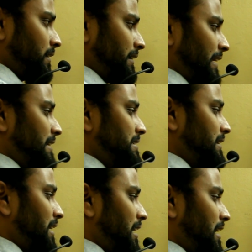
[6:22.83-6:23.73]
10 is
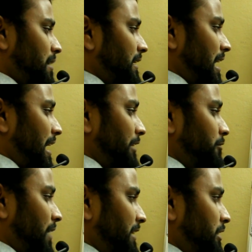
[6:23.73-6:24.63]
in common
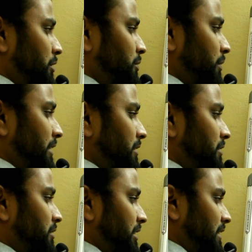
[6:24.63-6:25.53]
and 1 into 2
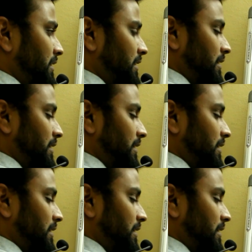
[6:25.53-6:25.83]
into 3.